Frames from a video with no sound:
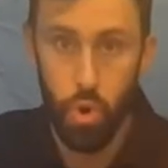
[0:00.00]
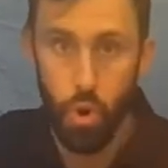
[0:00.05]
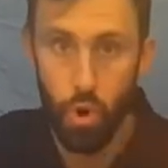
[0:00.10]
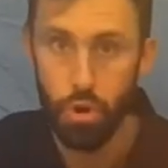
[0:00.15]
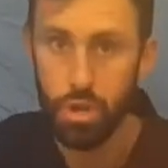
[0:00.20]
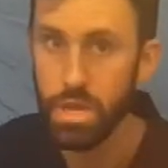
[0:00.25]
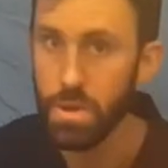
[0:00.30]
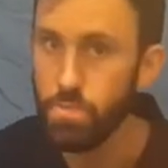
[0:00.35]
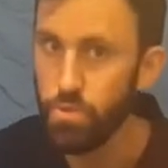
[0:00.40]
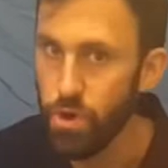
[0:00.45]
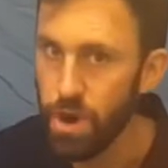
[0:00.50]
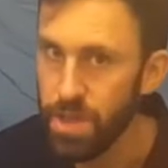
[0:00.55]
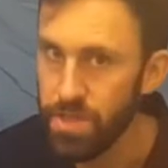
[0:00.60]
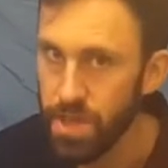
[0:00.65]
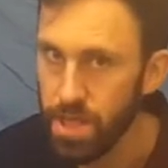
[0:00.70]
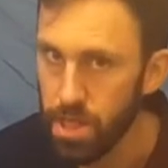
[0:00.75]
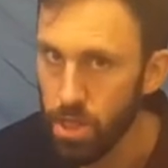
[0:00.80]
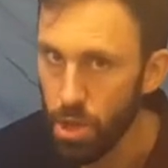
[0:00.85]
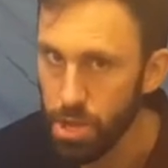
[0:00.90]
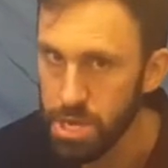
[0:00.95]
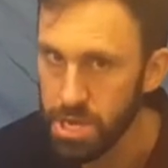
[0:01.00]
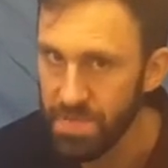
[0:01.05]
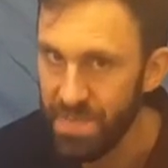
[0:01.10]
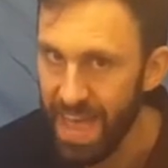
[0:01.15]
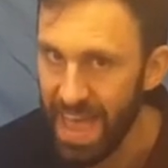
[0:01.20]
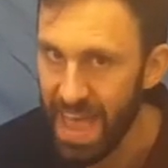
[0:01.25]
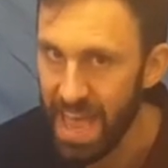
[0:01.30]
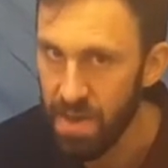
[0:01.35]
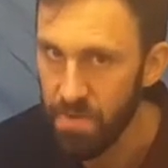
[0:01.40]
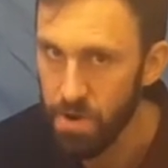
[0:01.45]
to breathe in lots of
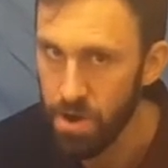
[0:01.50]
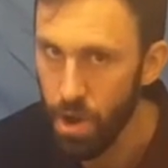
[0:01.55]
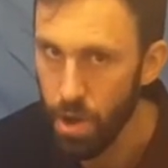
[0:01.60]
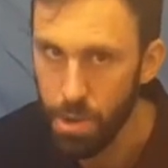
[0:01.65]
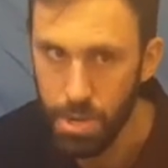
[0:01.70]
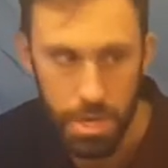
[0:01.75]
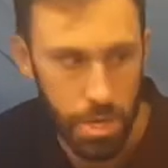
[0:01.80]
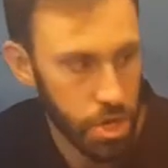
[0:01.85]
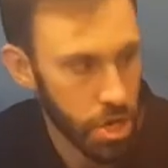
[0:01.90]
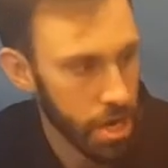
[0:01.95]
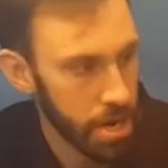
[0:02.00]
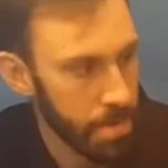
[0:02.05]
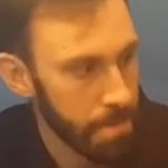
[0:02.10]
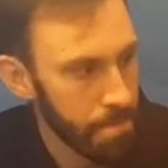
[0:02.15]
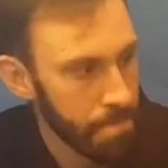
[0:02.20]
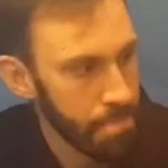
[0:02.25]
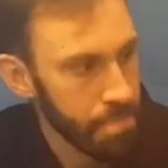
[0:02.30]
air and oxygen.